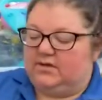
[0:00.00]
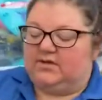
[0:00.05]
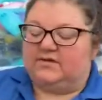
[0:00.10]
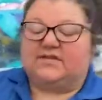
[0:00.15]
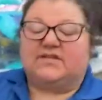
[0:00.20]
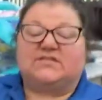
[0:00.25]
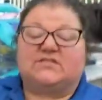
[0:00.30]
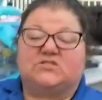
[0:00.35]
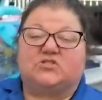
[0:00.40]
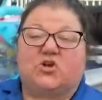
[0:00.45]

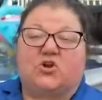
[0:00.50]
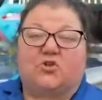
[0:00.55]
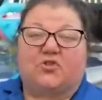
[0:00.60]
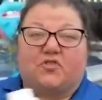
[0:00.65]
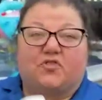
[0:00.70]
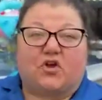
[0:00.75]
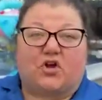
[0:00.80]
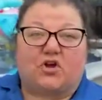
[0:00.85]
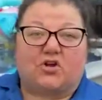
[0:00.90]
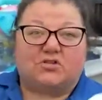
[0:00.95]
This is our
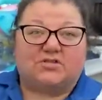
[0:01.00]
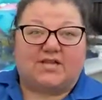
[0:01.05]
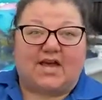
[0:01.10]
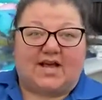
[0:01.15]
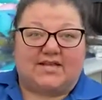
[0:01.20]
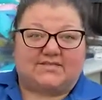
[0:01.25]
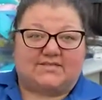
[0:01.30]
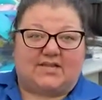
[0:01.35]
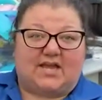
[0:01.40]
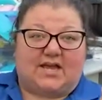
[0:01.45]
third
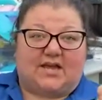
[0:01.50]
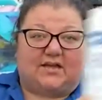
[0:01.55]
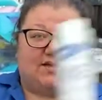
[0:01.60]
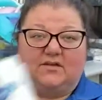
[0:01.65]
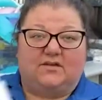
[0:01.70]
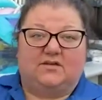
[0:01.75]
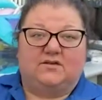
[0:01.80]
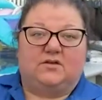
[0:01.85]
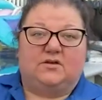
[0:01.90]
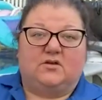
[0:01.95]
testing
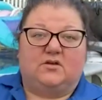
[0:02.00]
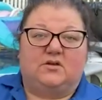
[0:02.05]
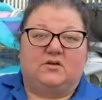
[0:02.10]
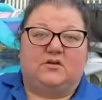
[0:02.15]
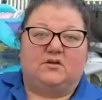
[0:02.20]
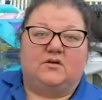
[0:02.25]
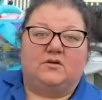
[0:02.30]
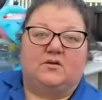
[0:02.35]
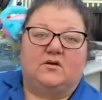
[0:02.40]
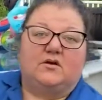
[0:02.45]

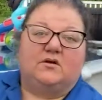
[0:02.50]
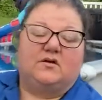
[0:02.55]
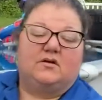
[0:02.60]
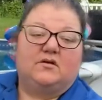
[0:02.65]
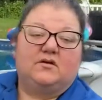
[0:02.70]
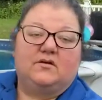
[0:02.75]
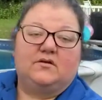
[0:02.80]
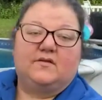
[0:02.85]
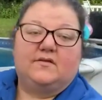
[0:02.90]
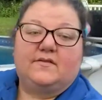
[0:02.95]

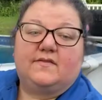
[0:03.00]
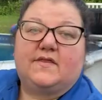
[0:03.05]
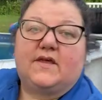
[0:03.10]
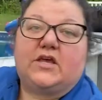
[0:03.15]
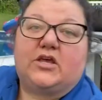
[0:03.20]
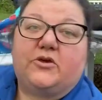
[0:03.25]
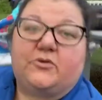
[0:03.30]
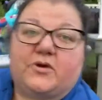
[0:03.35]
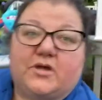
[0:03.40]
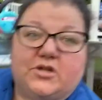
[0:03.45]

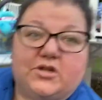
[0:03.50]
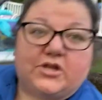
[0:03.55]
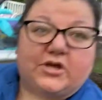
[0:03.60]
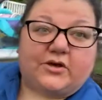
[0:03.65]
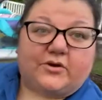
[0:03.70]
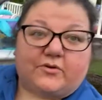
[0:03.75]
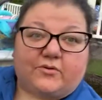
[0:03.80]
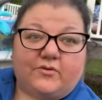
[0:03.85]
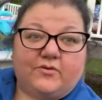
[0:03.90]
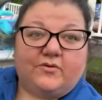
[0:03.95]
that you can
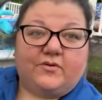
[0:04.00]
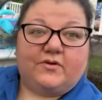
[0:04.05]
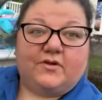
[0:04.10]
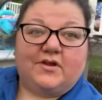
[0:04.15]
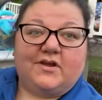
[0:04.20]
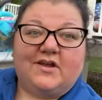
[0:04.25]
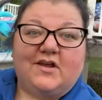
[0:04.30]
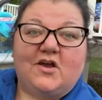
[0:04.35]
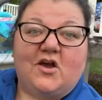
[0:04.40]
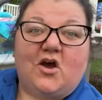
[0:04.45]
do.
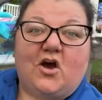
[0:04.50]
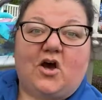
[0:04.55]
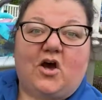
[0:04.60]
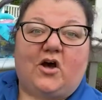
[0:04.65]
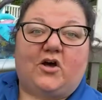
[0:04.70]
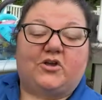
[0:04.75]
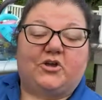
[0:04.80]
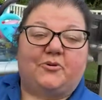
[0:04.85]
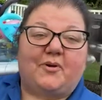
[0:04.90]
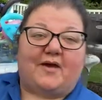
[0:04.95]

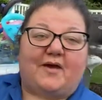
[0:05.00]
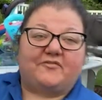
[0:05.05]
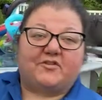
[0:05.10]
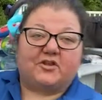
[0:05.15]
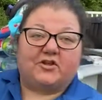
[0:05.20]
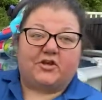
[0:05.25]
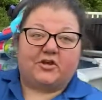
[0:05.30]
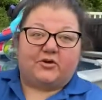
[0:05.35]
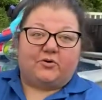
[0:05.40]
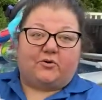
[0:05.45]
All you have to
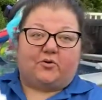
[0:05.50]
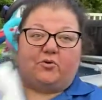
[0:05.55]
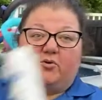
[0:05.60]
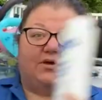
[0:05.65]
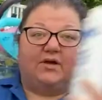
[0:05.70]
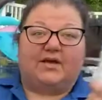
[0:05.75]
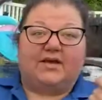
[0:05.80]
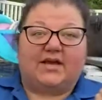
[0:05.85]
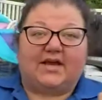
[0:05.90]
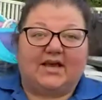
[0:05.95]
do
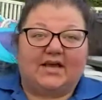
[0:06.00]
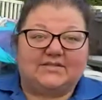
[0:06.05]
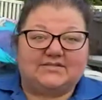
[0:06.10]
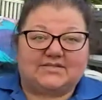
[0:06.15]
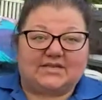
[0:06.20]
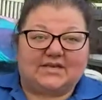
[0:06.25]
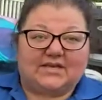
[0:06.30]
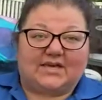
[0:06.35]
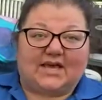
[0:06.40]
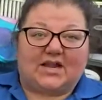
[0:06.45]

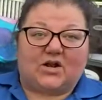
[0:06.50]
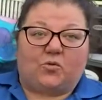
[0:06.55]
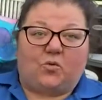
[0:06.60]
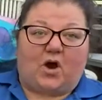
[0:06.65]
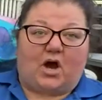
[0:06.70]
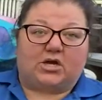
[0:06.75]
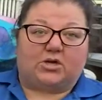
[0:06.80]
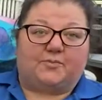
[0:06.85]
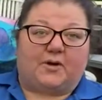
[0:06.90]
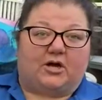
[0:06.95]
is get a
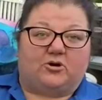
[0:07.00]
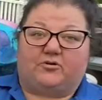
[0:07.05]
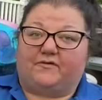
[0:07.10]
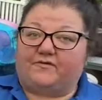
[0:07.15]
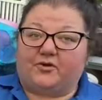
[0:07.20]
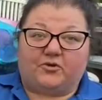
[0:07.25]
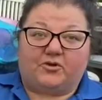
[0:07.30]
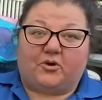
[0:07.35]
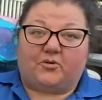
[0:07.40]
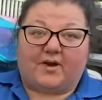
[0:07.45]
water bottle. If
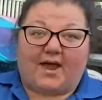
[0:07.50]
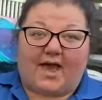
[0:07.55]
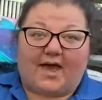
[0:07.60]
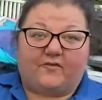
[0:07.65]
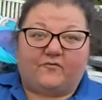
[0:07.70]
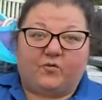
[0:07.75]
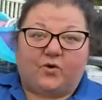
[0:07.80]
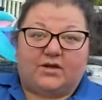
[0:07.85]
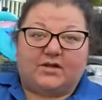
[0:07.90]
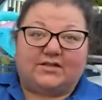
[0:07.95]
you don't
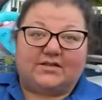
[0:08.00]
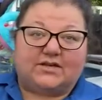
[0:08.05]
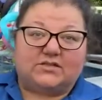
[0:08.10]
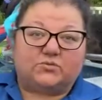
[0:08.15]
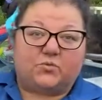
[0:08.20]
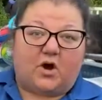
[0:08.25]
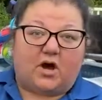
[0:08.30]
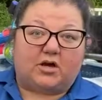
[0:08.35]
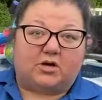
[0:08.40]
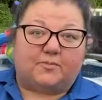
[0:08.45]
have one of these
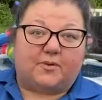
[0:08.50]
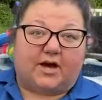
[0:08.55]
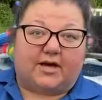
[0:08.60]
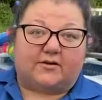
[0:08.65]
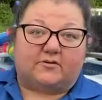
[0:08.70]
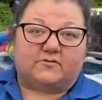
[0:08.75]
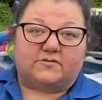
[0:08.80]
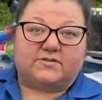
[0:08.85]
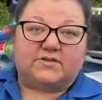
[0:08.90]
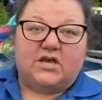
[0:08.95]
water
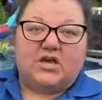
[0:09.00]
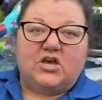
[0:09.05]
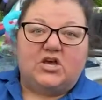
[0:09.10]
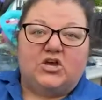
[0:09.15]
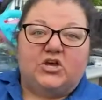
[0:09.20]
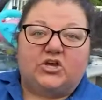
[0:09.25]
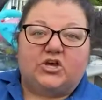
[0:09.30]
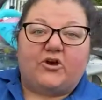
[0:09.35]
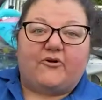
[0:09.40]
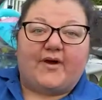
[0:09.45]
bottles,
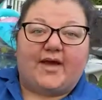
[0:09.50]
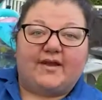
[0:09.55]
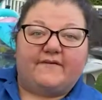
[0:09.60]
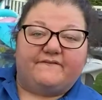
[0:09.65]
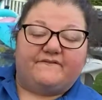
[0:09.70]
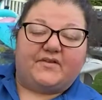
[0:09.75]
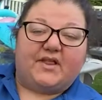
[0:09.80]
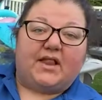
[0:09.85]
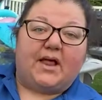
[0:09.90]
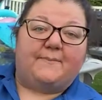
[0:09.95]
go ahead and
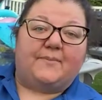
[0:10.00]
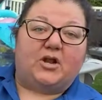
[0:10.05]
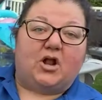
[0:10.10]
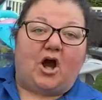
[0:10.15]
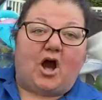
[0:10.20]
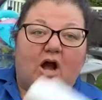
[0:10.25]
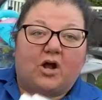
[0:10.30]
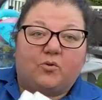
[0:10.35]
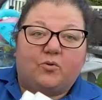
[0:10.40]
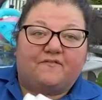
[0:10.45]
fill up an
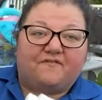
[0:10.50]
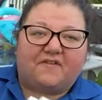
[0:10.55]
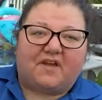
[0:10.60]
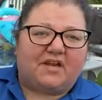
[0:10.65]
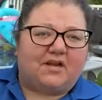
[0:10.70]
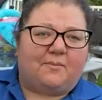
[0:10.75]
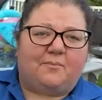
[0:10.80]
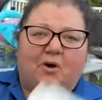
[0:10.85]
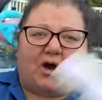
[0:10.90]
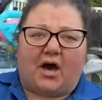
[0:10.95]

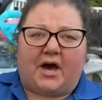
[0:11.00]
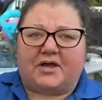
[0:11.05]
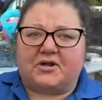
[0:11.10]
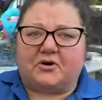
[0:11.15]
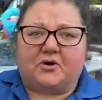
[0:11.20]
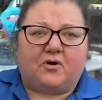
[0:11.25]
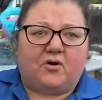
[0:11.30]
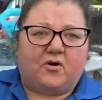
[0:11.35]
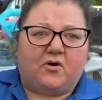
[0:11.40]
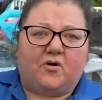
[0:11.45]
Aquafina
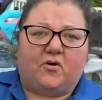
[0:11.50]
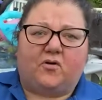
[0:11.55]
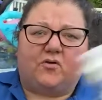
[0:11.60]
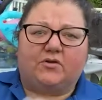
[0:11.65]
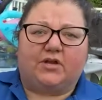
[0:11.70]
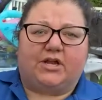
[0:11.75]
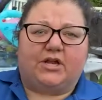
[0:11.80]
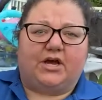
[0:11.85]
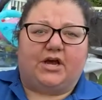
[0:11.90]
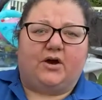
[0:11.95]
bottle,
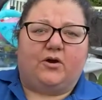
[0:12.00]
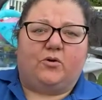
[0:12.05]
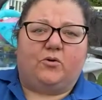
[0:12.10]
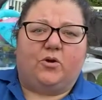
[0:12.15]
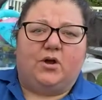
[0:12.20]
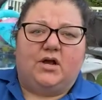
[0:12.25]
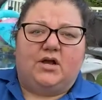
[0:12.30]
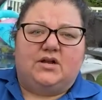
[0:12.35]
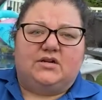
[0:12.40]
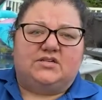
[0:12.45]
you know,
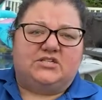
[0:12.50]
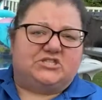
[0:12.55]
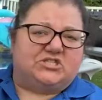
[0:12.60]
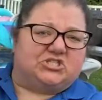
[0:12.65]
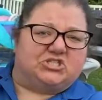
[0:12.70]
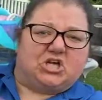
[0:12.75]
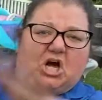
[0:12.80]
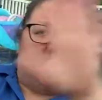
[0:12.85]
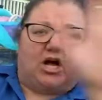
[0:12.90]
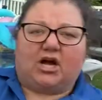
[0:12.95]

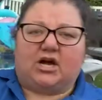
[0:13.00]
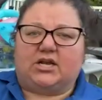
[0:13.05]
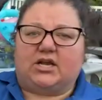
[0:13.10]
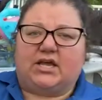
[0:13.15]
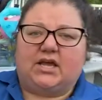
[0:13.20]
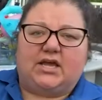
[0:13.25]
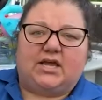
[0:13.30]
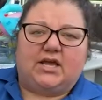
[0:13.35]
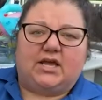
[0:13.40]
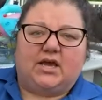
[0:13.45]

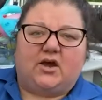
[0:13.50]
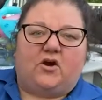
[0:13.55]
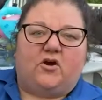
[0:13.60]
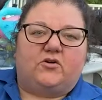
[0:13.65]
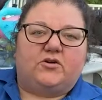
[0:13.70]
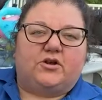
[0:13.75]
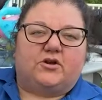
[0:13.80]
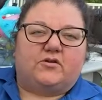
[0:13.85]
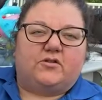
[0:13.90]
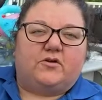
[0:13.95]
Dasani,
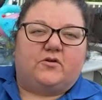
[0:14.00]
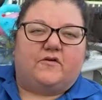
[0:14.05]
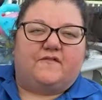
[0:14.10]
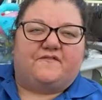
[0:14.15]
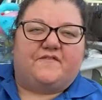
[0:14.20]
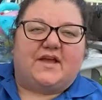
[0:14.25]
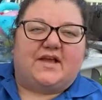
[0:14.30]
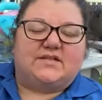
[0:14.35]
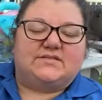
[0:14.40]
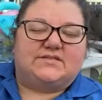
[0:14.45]
all your little
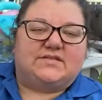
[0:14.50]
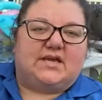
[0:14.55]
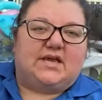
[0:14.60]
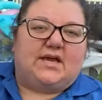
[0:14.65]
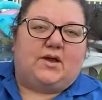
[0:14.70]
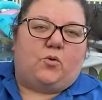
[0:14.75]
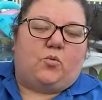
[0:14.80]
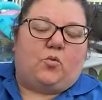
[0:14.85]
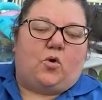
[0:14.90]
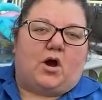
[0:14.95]

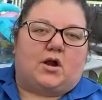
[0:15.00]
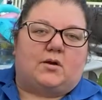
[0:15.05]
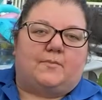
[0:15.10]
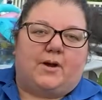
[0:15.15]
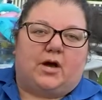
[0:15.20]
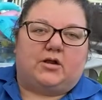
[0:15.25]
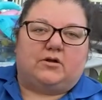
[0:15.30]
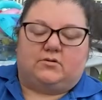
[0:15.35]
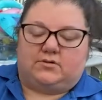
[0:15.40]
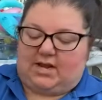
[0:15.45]
fancy water
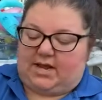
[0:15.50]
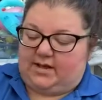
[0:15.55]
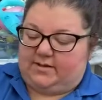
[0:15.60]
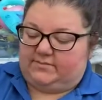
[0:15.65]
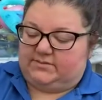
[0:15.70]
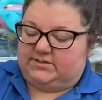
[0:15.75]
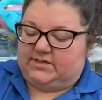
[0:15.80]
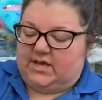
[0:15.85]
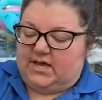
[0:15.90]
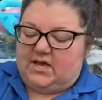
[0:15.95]
bottle
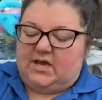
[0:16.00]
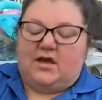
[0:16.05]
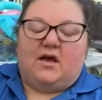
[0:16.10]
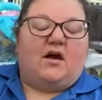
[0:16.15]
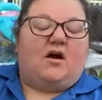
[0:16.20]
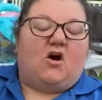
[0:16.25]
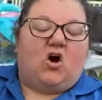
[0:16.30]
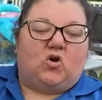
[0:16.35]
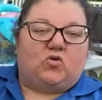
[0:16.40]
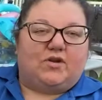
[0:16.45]
names,
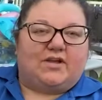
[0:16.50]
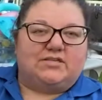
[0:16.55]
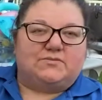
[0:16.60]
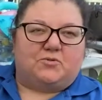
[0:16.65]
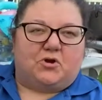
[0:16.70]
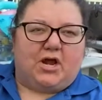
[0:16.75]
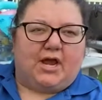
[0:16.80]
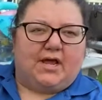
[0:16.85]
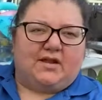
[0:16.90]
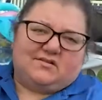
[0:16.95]
Aldi's
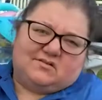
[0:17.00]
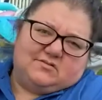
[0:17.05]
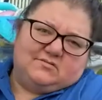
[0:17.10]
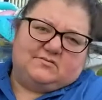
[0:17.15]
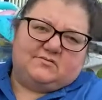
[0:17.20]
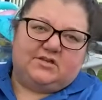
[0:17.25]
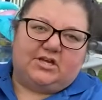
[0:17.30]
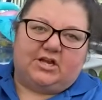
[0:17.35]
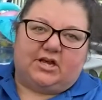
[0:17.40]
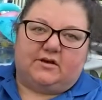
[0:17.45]
brand,
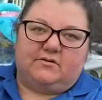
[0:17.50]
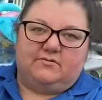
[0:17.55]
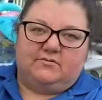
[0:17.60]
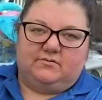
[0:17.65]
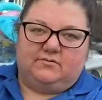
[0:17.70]
you know.